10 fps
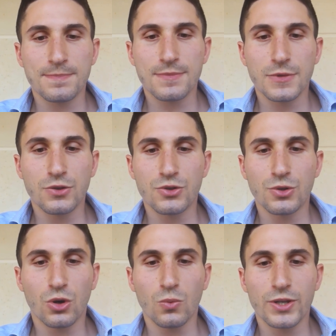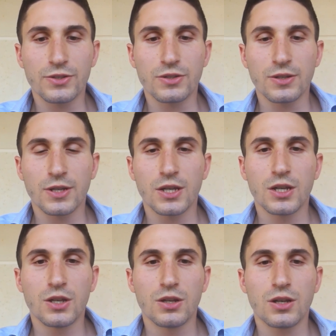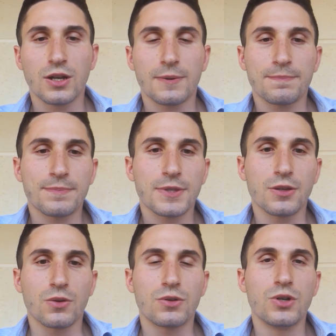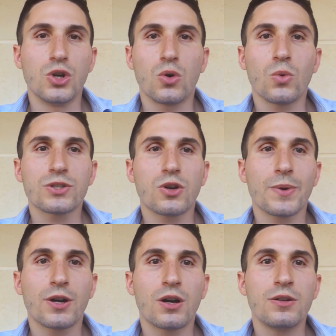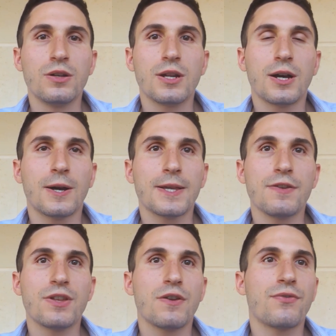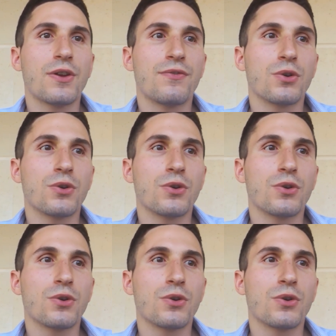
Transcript: You should always, know what's going on, even if